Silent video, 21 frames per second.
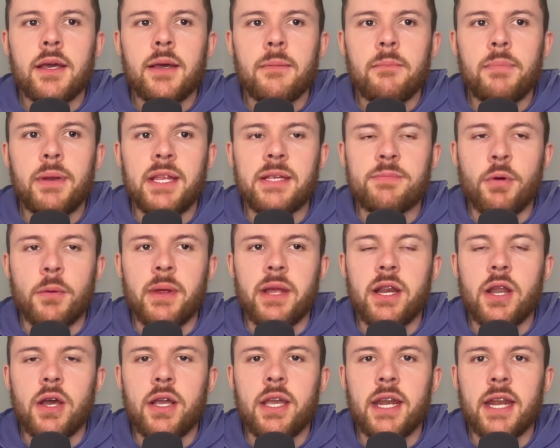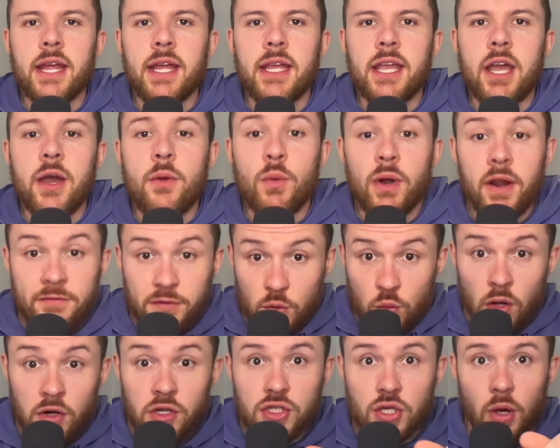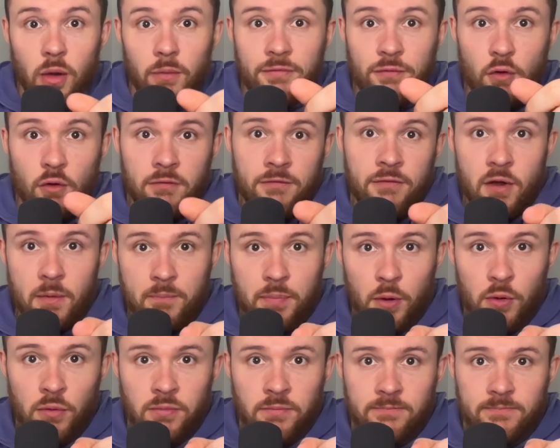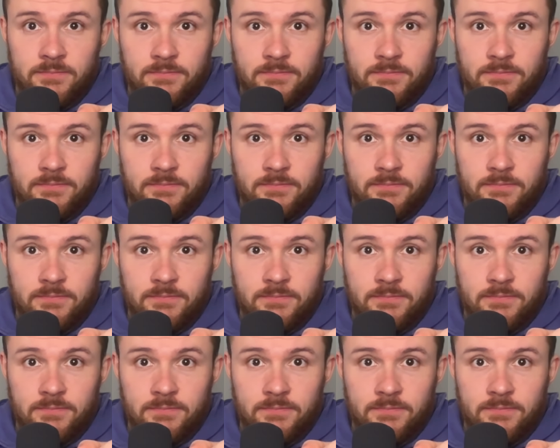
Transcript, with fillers: But he's probably looking at it and going, well, if you want top four football,